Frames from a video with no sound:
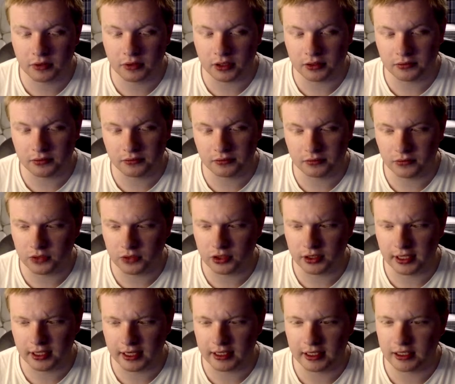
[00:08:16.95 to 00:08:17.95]
Well, new
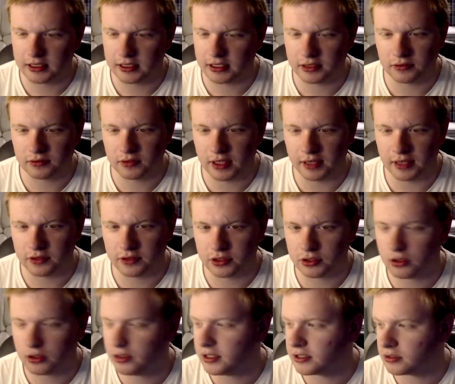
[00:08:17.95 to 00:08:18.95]
canon, it doesn't really have a
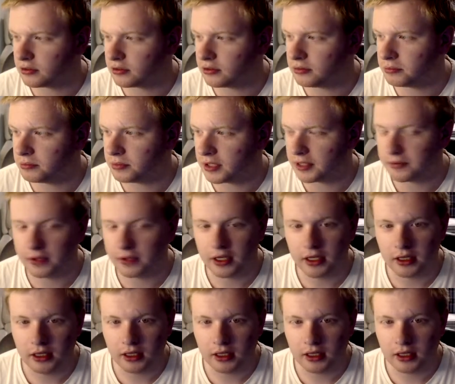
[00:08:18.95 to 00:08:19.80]
story to it, but